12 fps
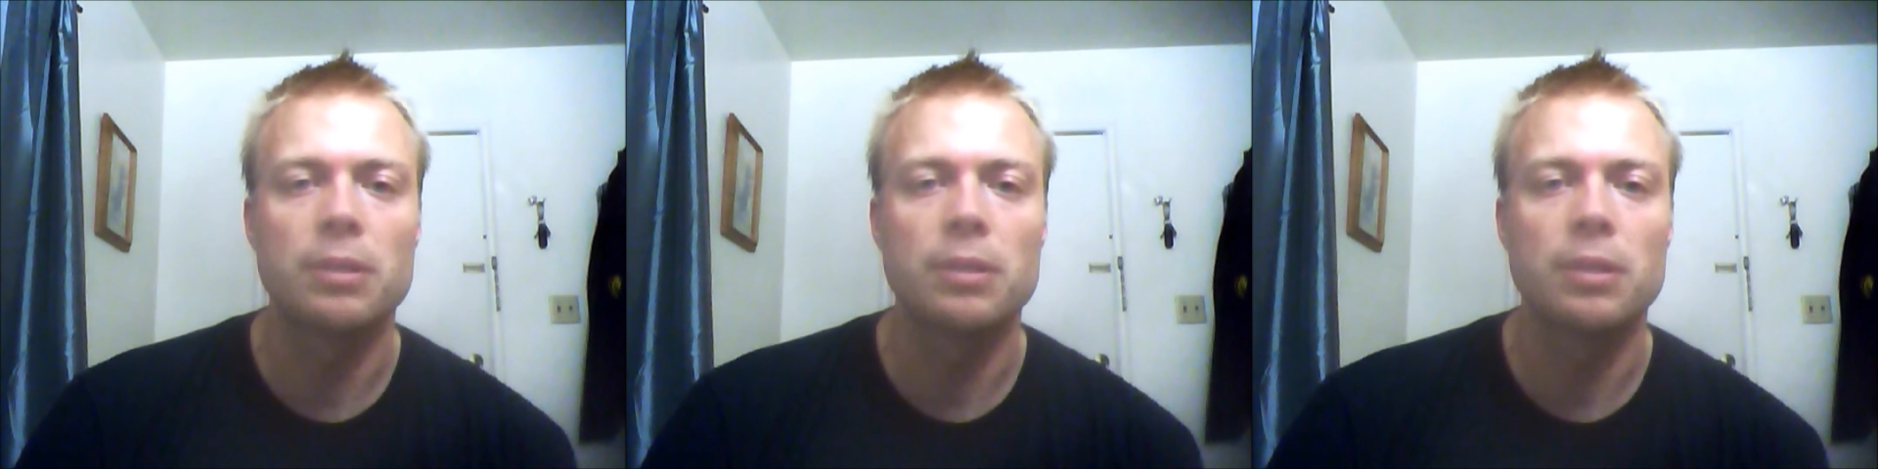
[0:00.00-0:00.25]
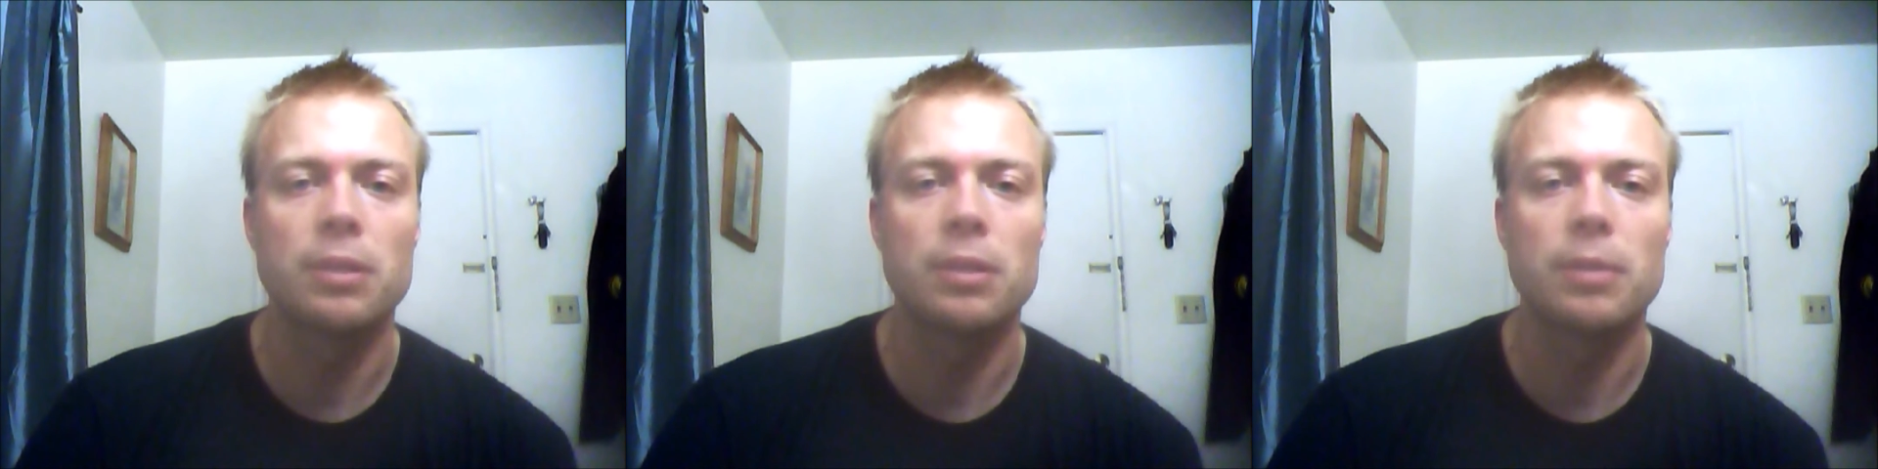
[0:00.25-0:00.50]

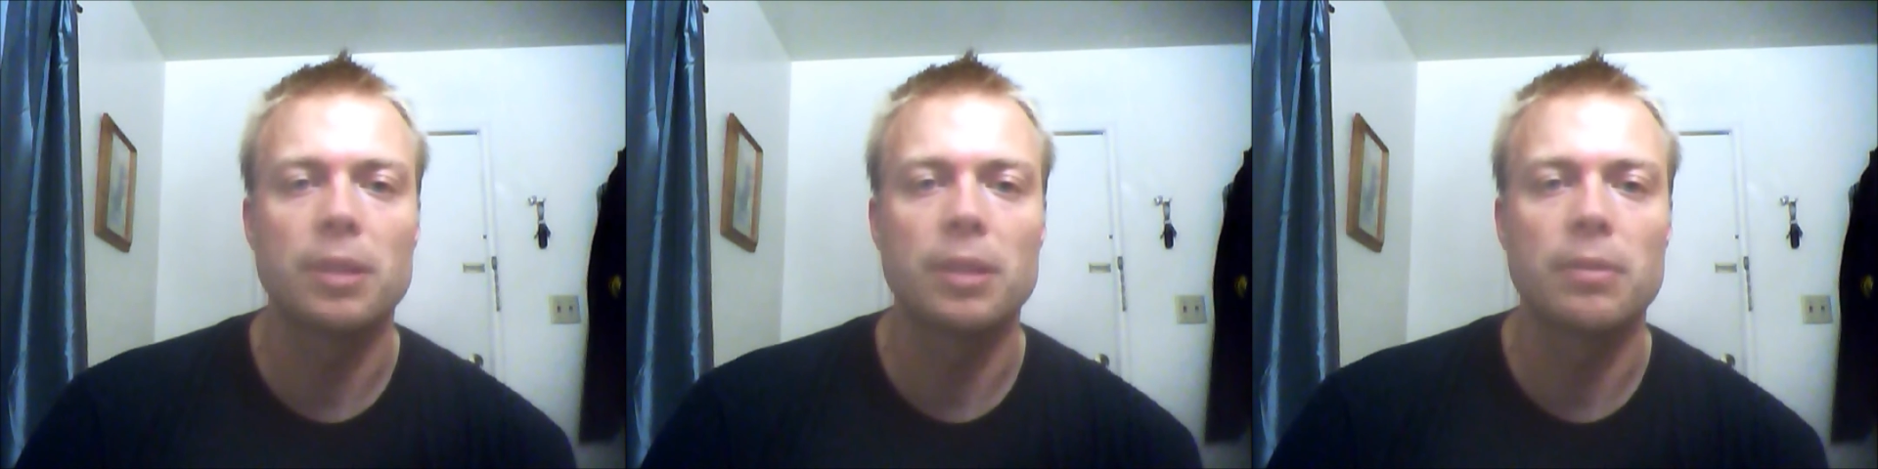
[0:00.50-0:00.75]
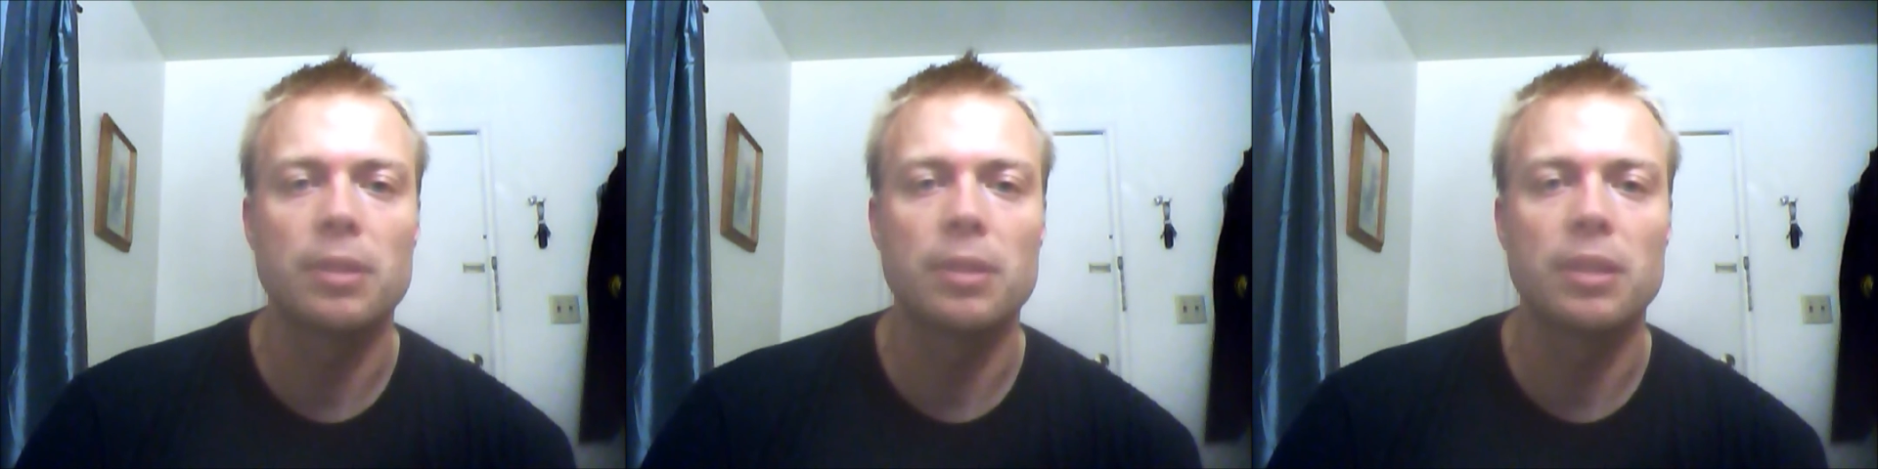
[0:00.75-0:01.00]
I
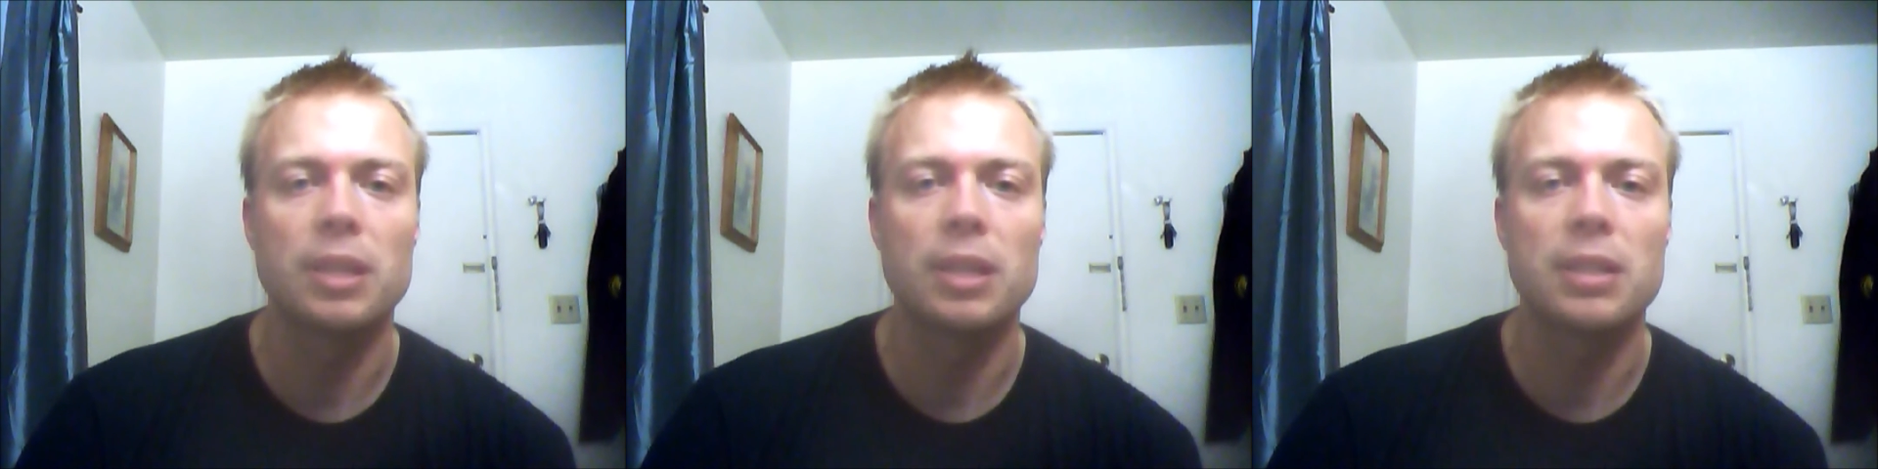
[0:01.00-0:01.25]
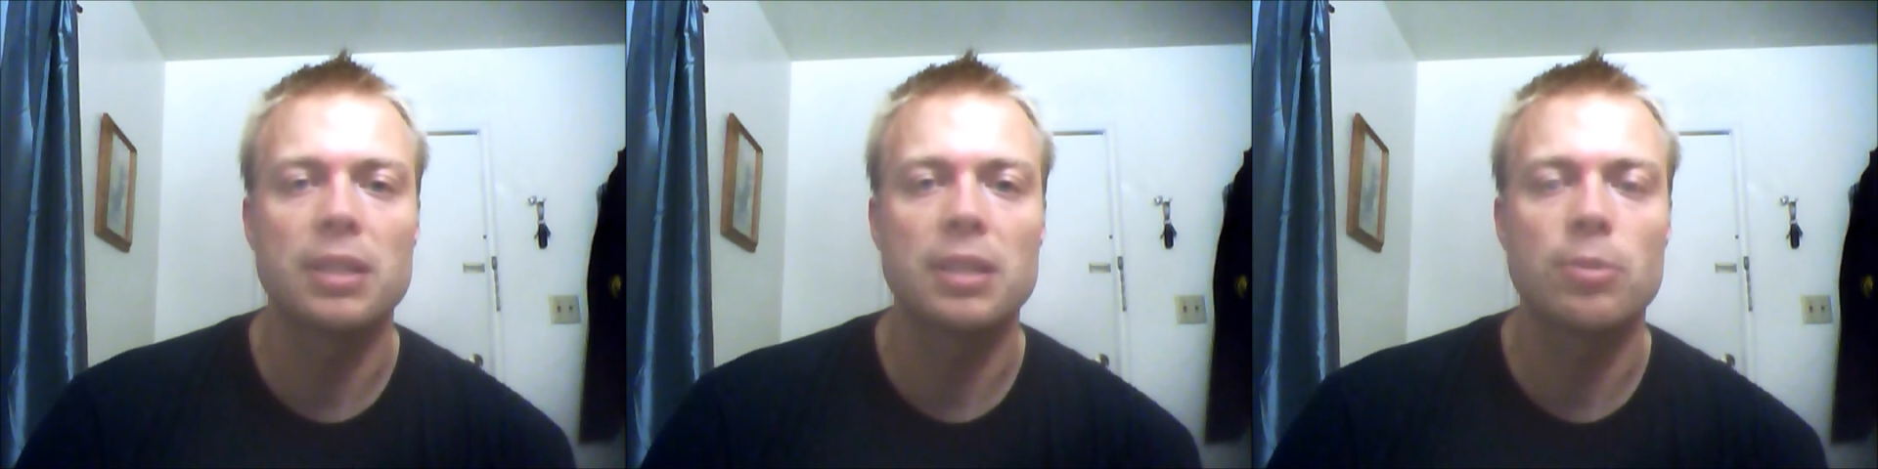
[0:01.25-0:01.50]
think in
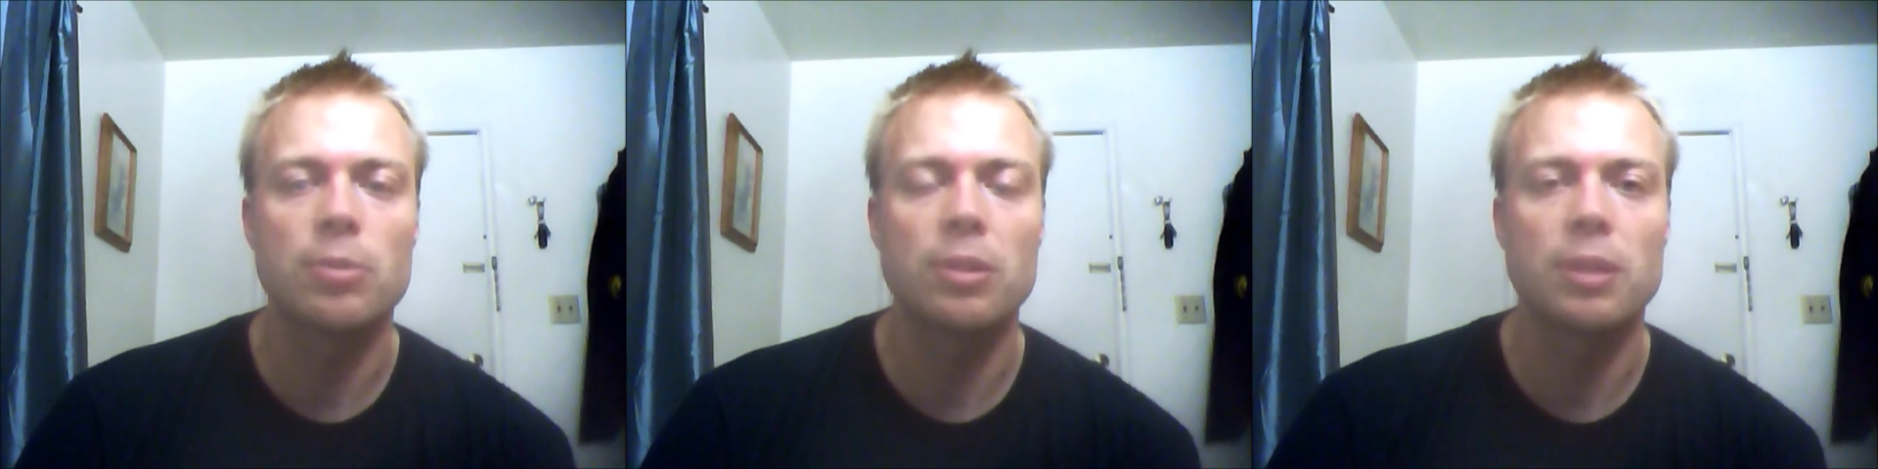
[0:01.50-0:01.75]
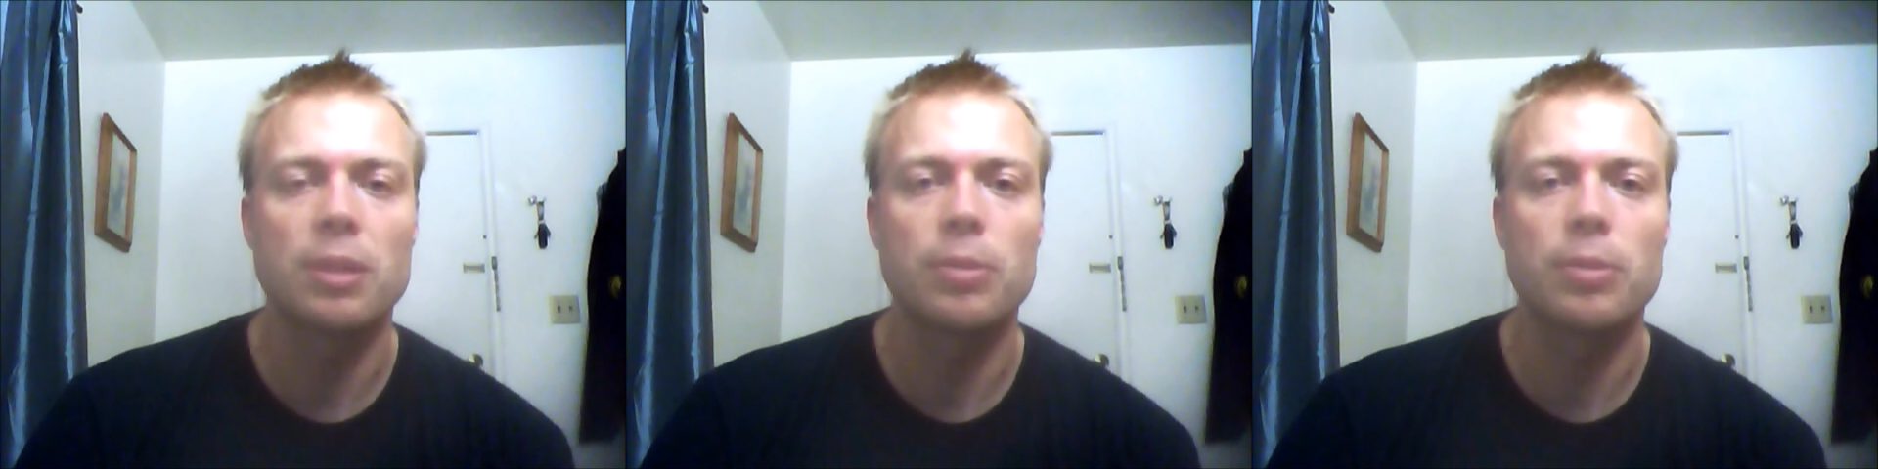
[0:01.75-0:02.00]
that time
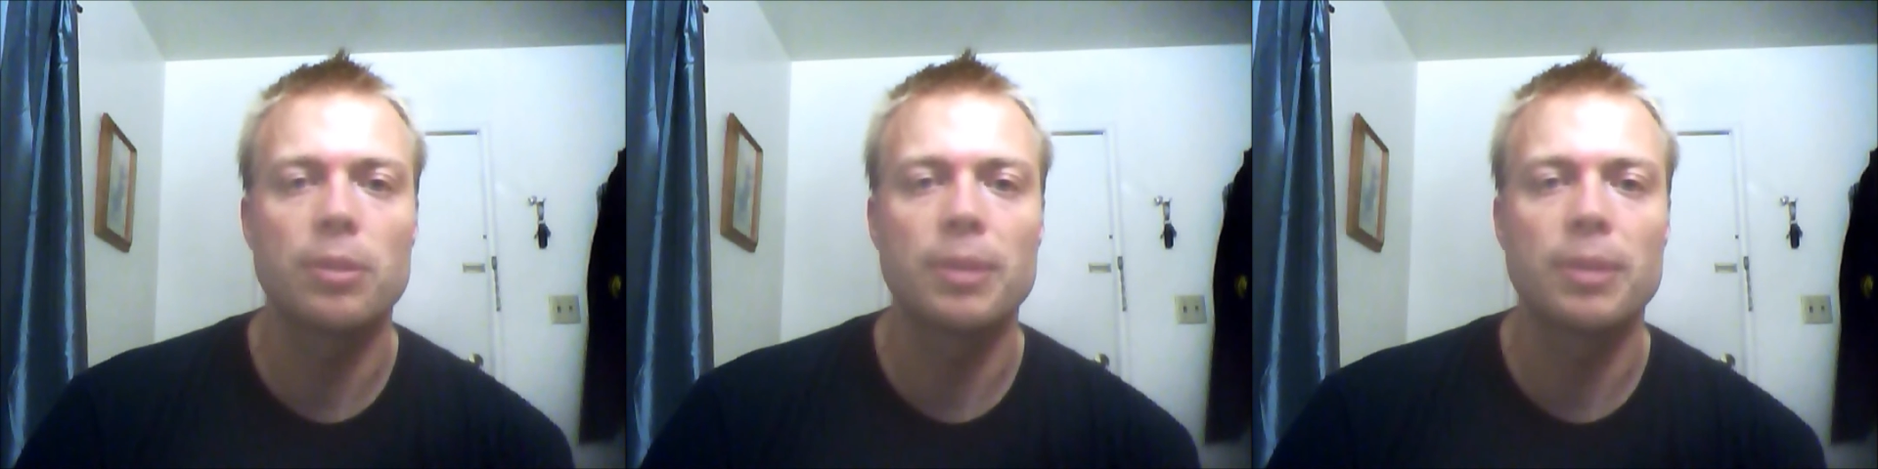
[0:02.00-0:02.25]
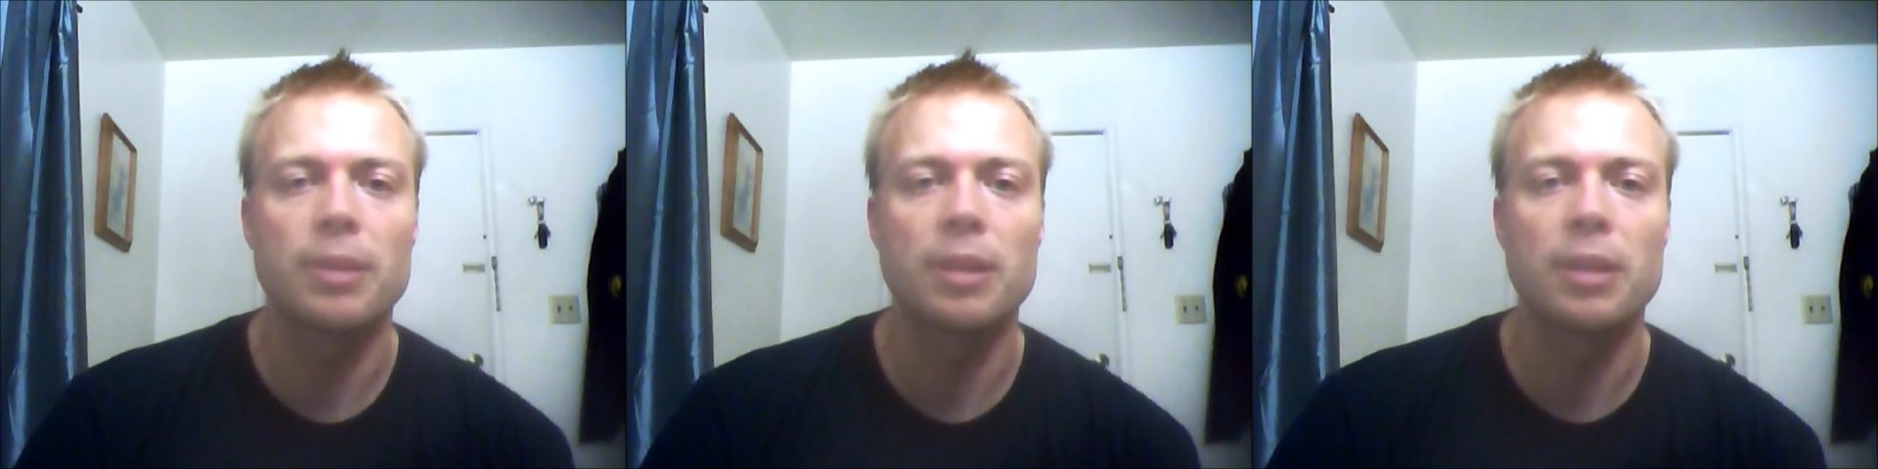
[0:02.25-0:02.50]
period I put
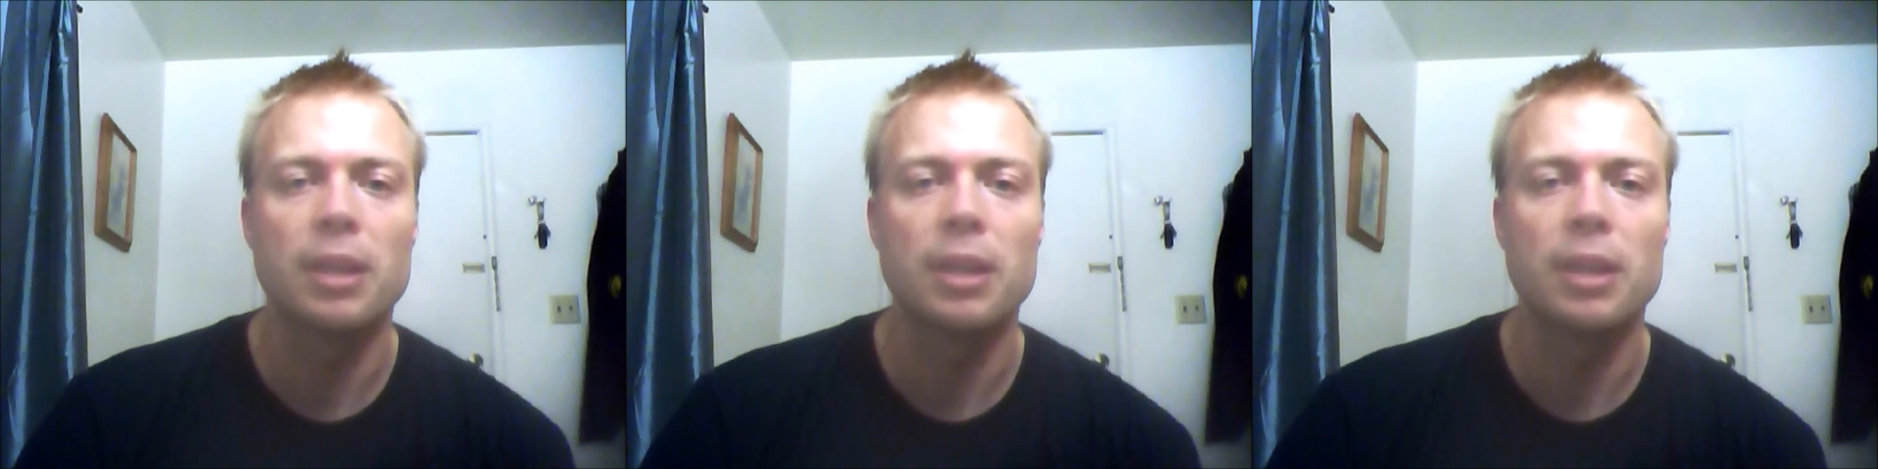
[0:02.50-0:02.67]
about